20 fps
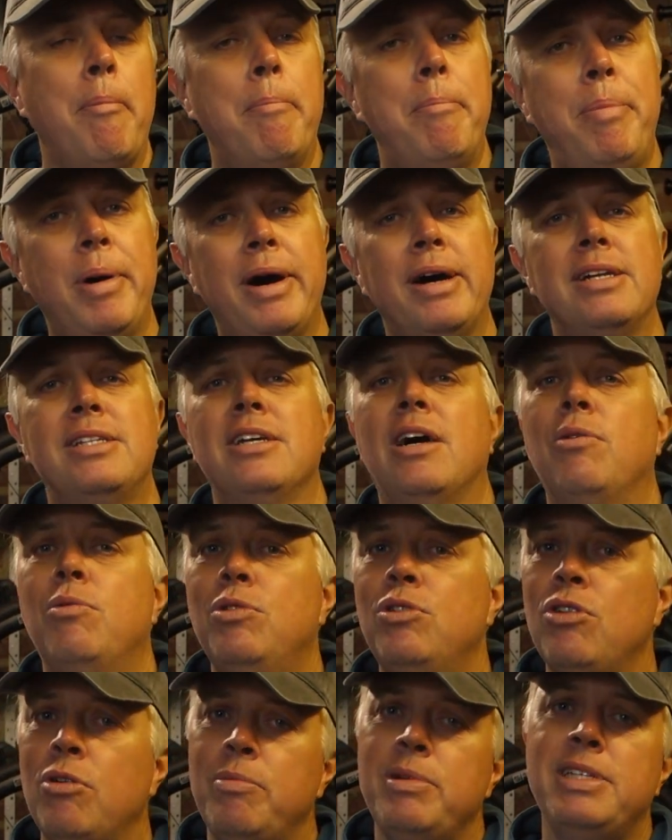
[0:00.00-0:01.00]
but I
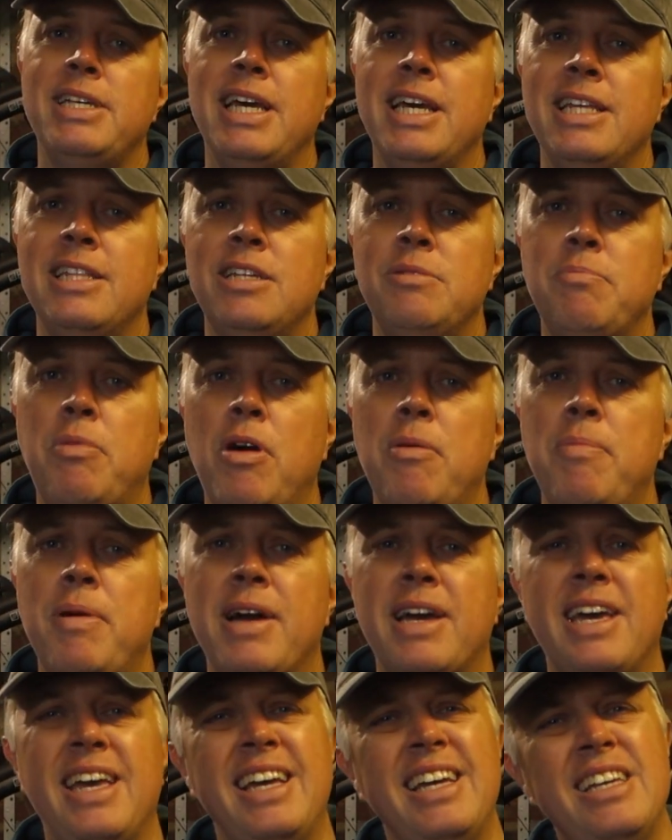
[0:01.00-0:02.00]
would not be taking this bike
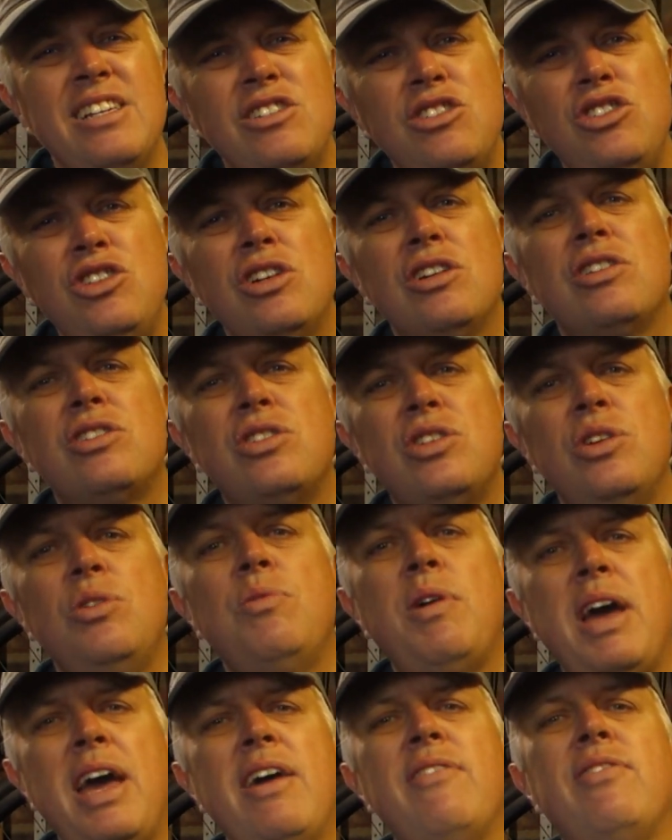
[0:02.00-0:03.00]
packing. It's just
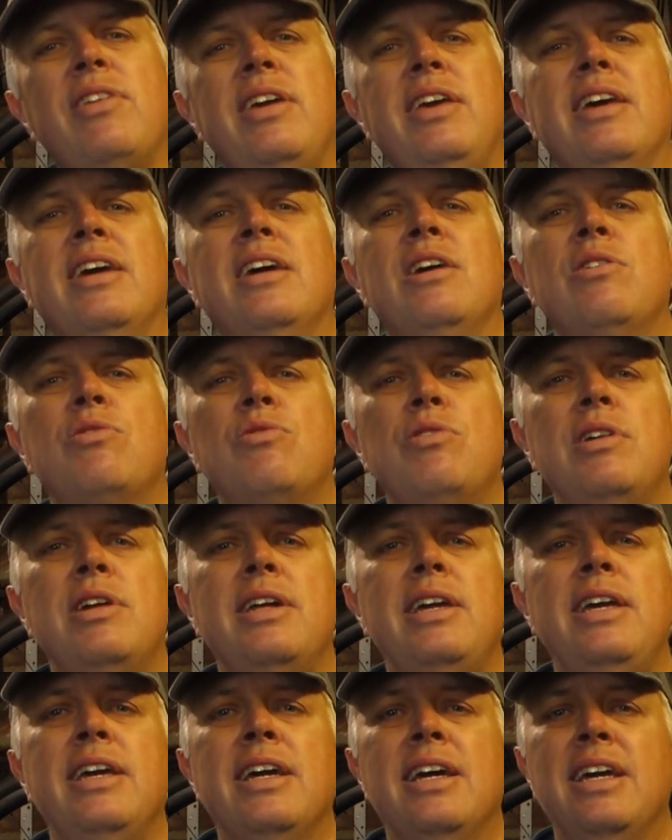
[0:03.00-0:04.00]
too heavy,
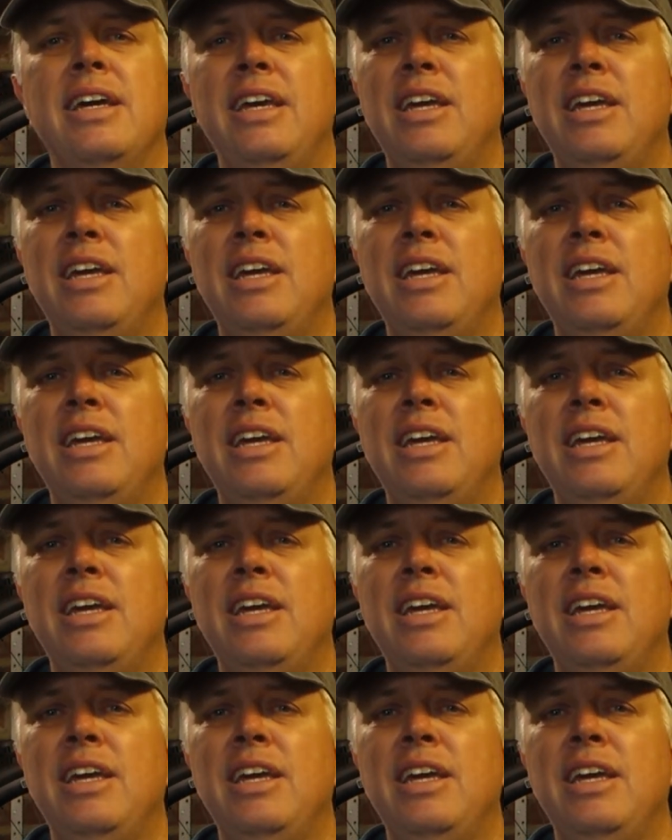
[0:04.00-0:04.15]
really.